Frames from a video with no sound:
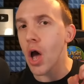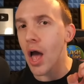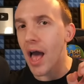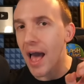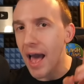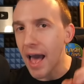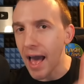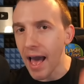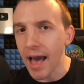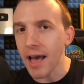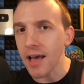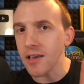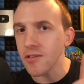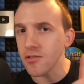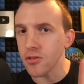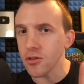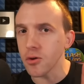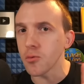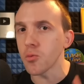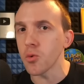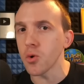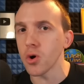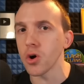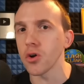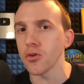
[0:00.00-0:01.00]
has the
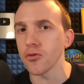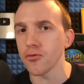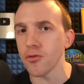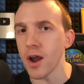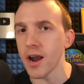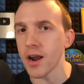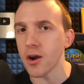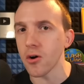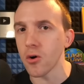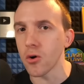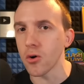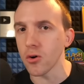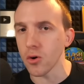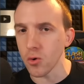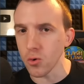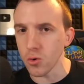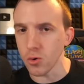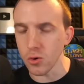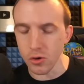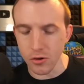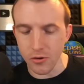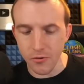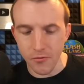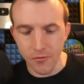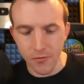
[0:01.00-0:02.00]
world record
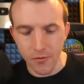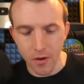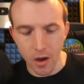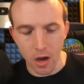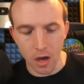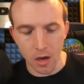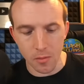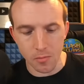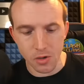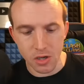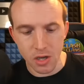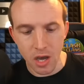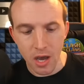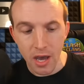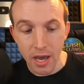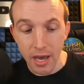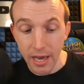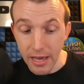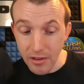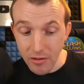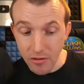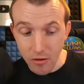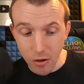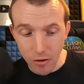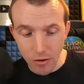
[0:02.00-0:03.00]
holder farmed?
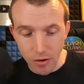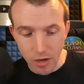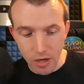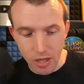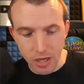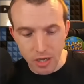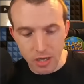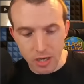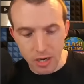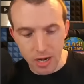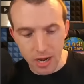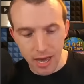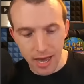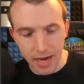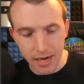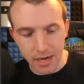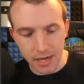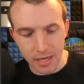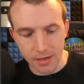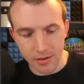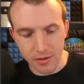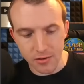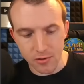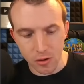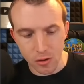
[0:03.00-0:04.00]
He's currently
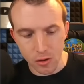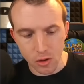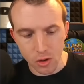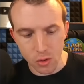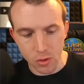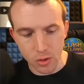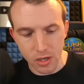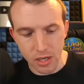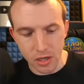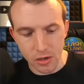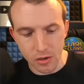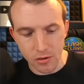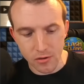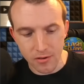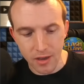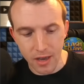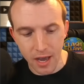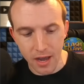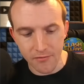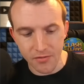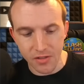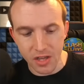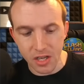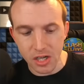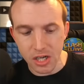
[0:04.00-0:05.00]
clanless, although he does
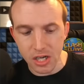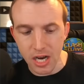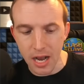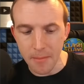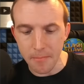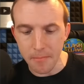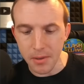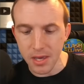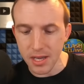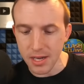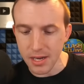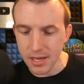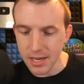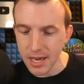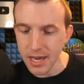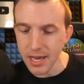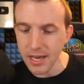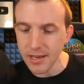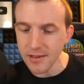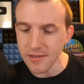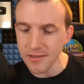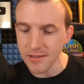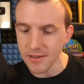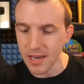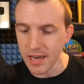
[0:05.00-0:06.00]
have the champion
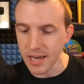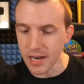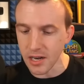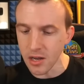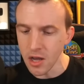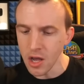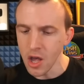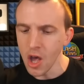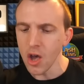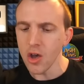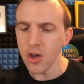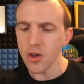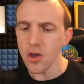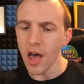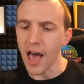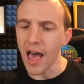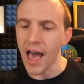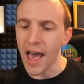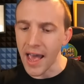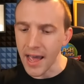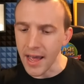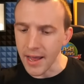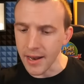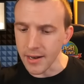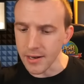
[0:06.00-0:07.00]
king skin
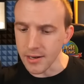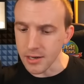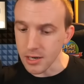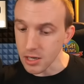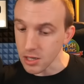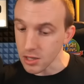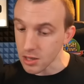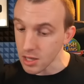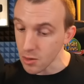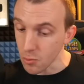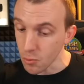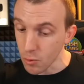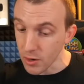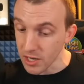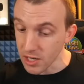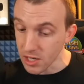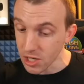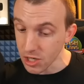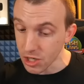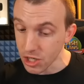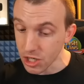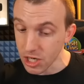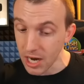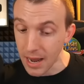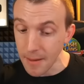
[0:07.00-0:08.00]
and the winter
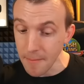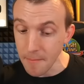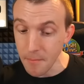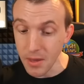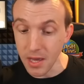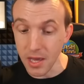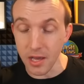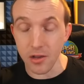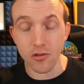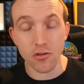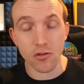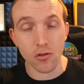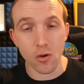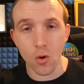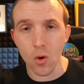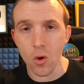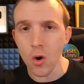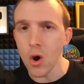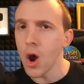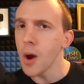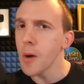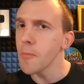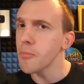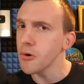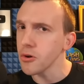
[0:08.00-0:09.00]
champion, so
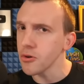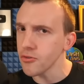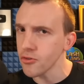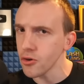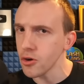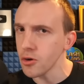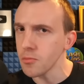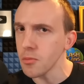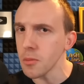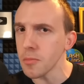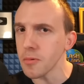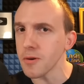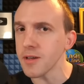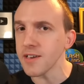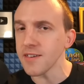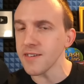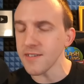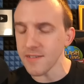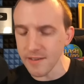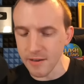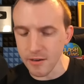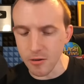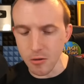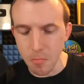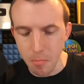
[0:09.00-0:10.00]
presumably
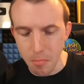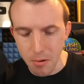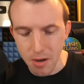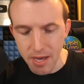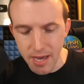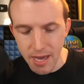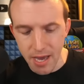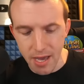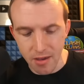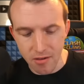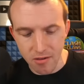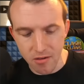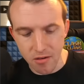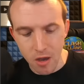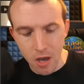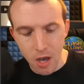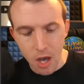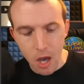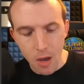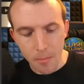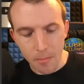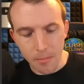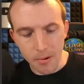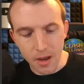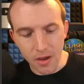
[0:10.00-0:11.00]
still plays.
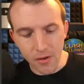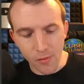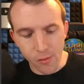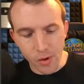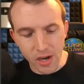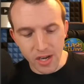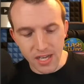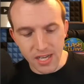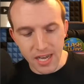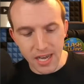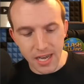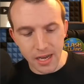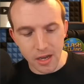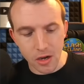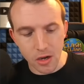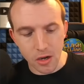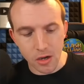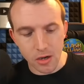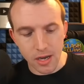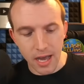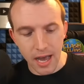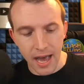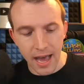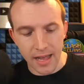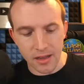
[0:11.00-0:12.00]
But if we take a
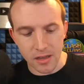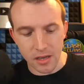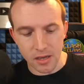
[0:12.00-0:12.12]
look at